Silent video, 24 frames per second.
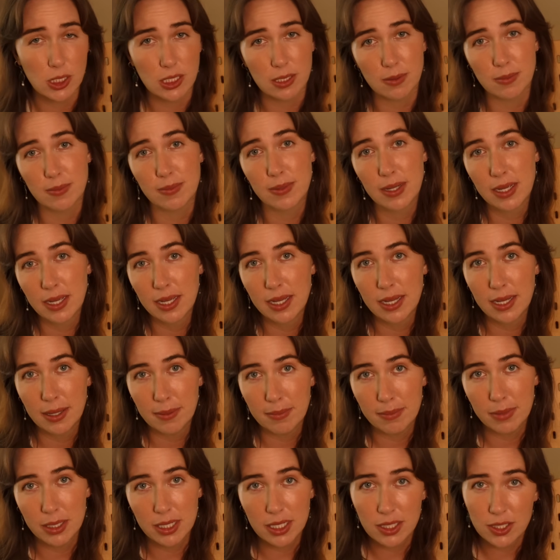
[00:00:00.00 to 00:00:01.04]
and
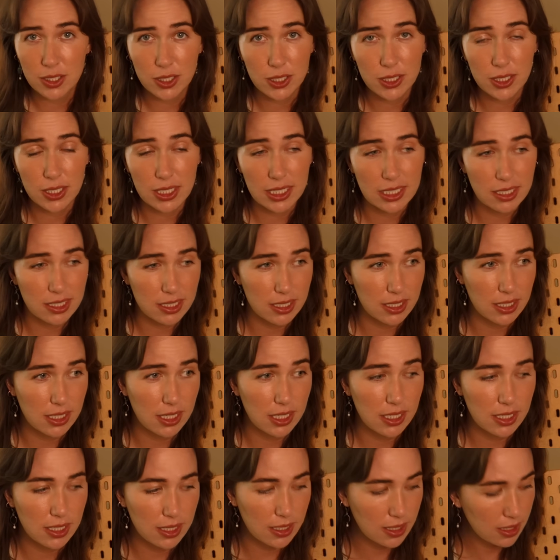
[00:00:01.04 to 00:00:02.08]
my other goodies on
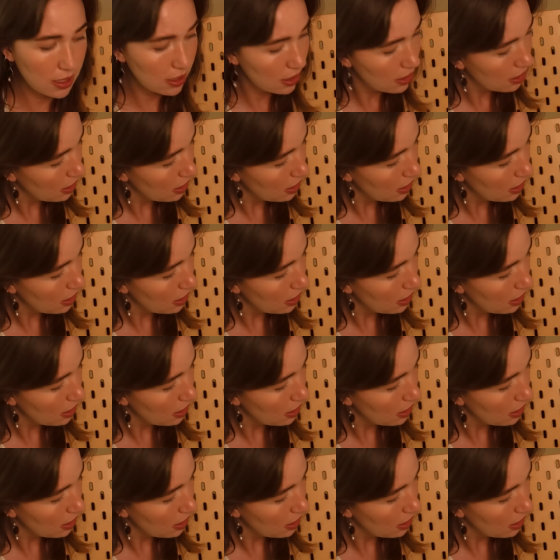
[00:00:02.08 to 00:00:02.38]
here.